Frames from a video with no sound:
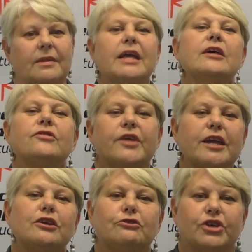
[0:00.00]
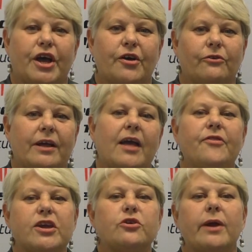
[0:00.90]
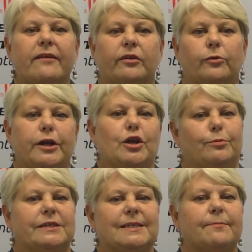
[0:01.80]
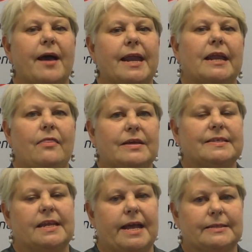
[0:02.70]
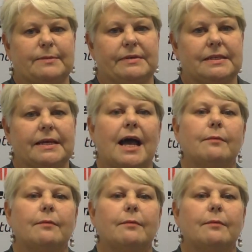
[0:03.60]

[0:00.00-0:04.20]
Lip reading: Thank you, Joe, and thank you everyone who participated in this announcement.